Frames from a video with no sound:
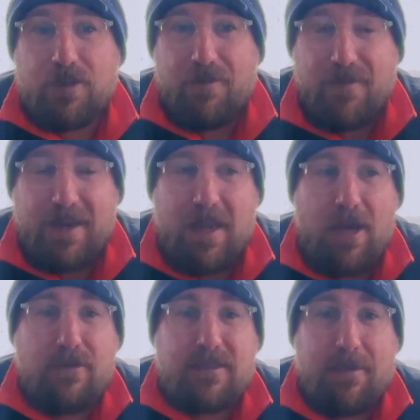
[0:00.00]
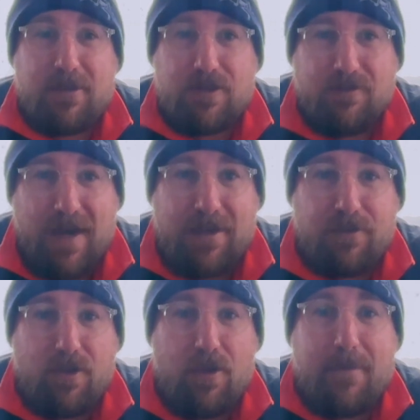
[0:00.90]
on the videos, how much you
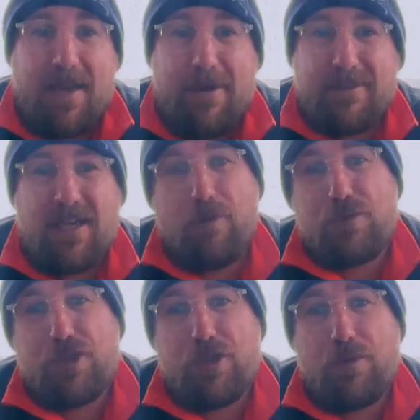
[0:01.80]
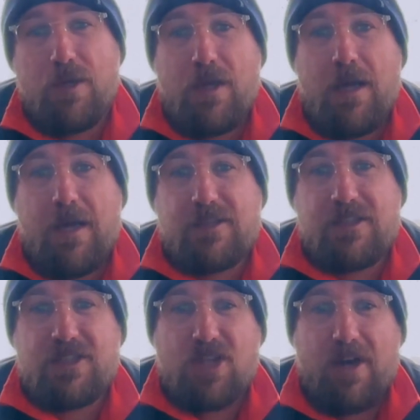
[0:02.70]
valued them and how it's helped you to
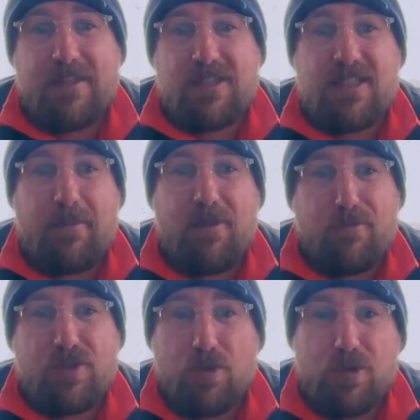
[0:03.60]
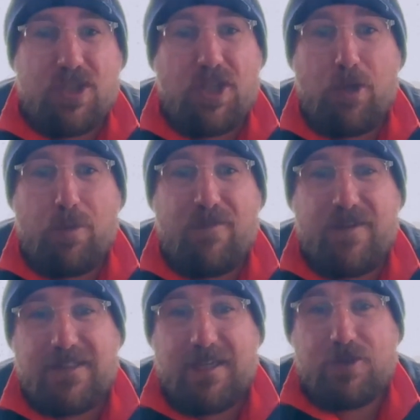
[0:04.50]
decide some of the resorts that you would
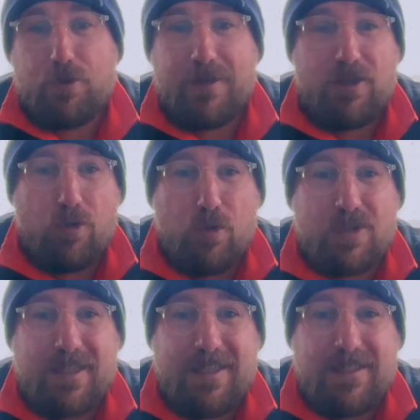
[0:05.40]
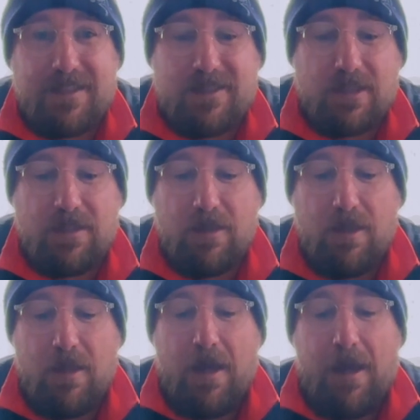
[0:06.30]
visit during your ski season.
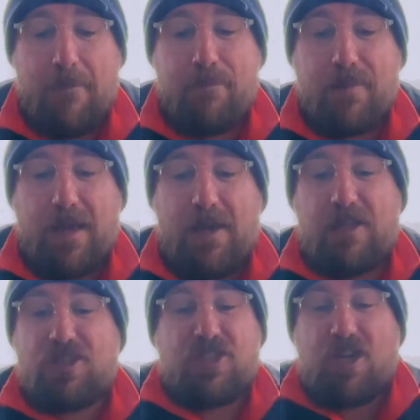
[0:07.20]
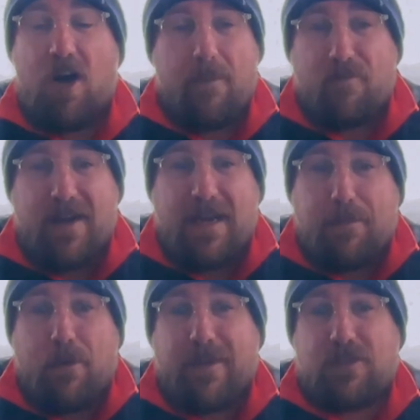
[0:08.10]
And I just can't really
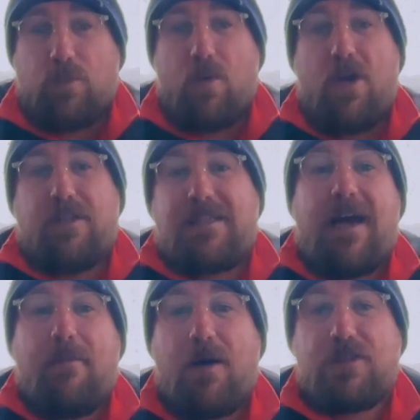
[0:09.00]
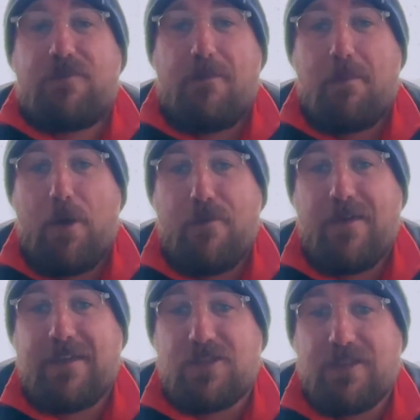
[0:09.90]
put into words how much of a
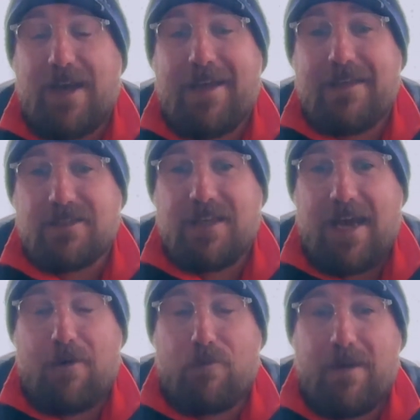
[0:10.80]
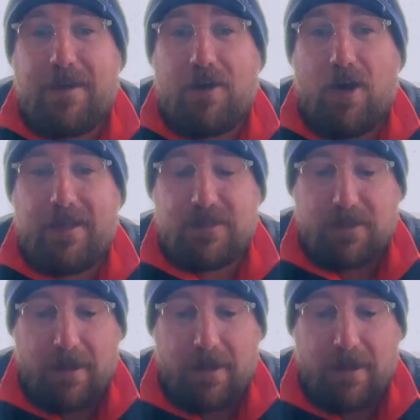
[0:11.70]
motivation that is and how really nice